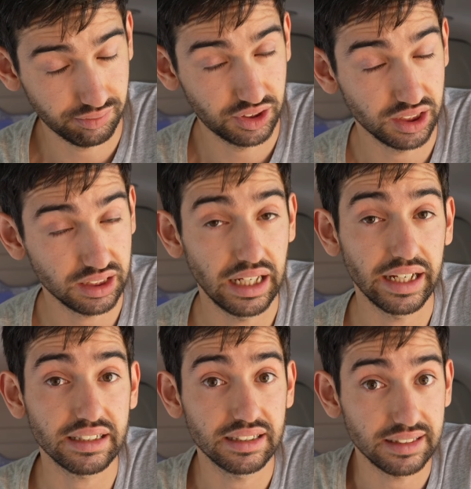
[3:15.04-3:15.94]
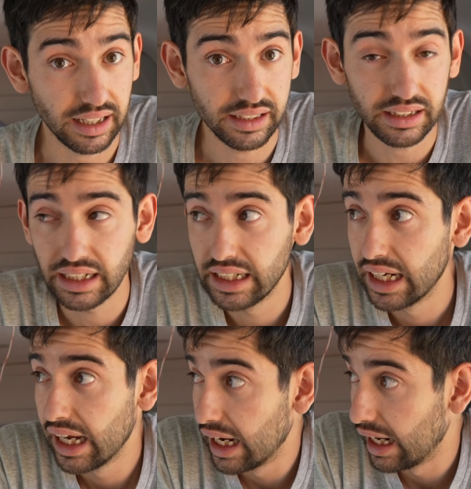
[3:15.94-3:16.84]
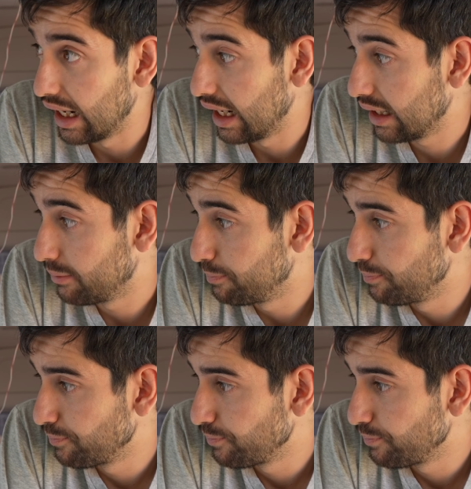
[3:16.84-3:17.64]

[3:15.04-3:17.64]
just ecstatic. Um,